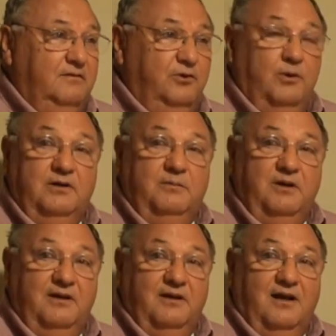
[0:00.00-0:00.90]
$200
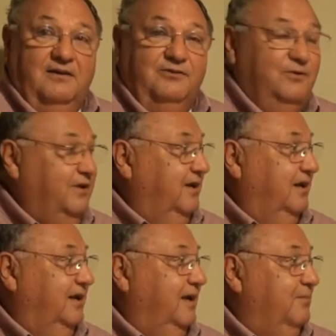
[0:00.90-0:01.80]
million for the
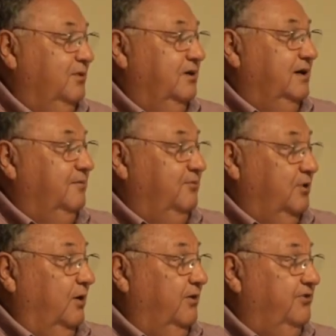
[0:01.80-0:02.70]
non-game program
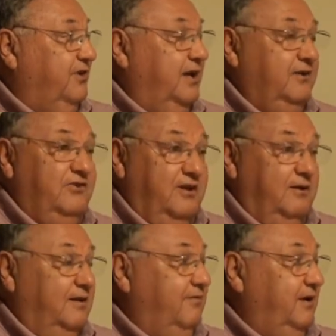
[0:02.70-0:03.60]
for all the states that
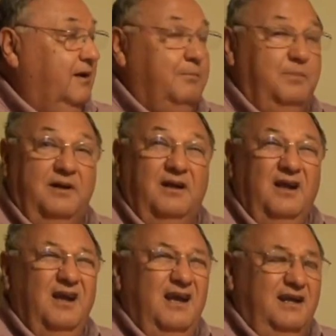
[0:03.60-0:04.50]
divvied up and
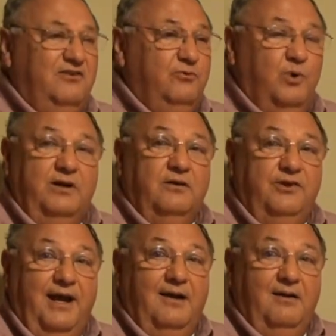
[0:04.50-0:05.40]
it's dwindled
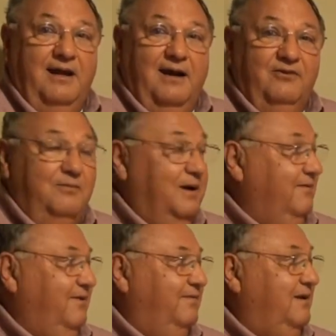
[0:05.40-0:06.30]
down and now it's
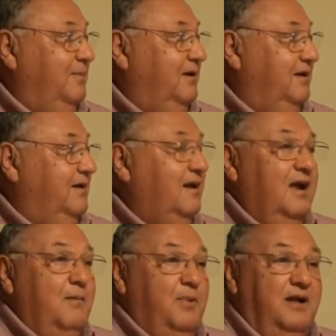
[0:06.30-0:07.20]
about 50 million.
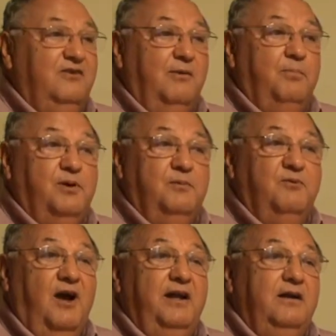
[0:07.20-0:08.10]
But it's
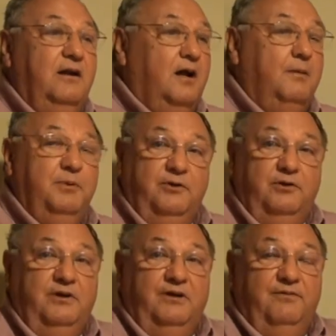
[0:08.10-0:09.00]
provided an
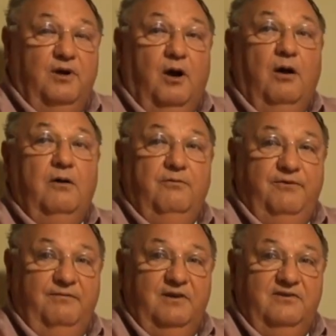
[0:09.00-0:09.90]
opportunity for all
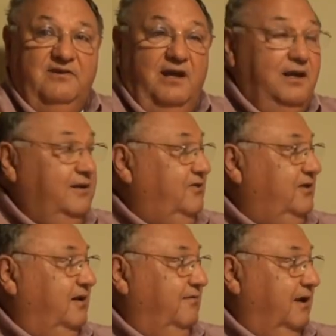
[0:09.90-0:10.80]
50 states
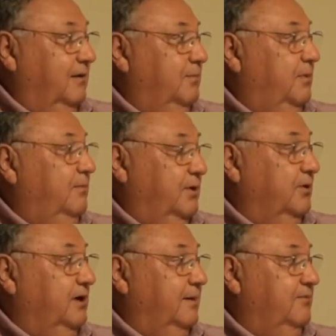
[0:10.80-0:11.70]
to develop
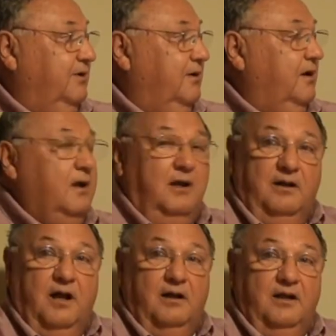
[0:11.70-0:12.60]
programs and
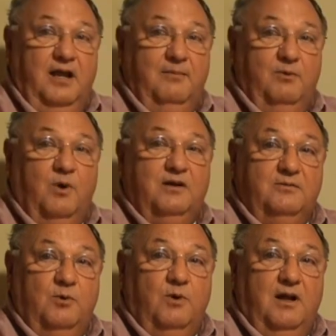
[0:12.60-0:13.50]
non-game and
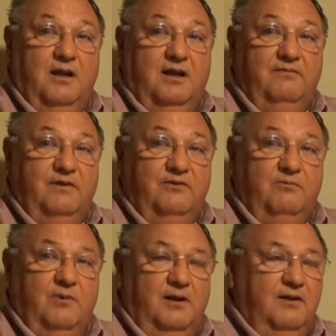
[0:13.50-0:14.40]
watchable wildlife.
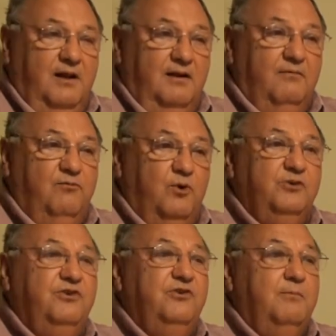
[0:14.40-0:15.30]
It's and it
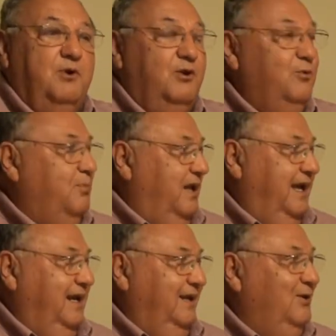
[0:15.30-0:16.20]
forces them to do
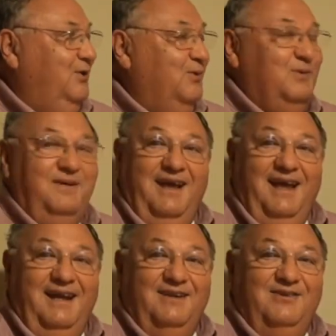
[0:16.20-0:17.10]
planning too,
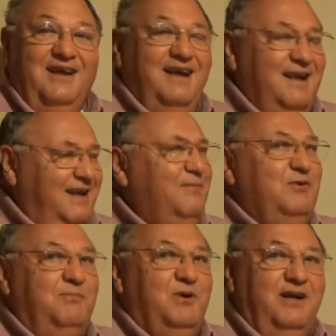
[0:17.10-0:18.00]
and it's it
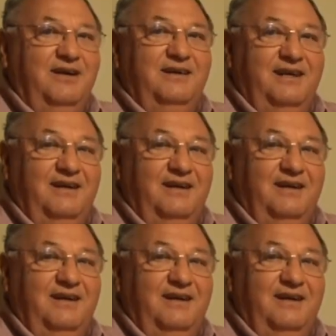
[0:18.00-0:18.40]
was a pretty good